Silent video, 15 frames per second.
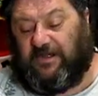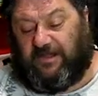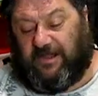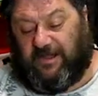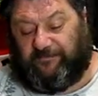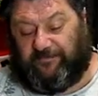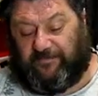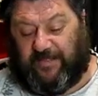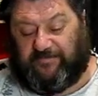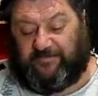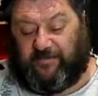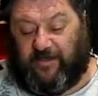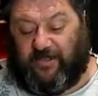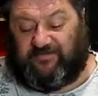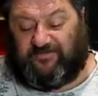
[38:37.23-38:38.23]
um, as
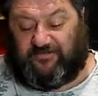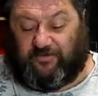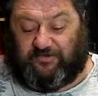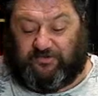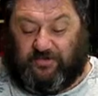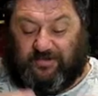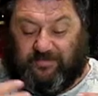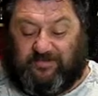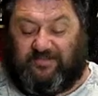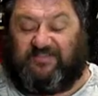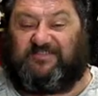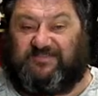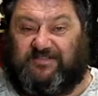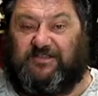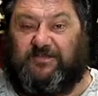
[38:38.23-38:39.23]
opposed to a 20 minute
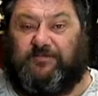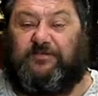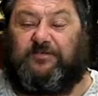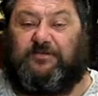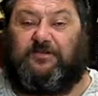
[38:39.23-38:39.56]
steep.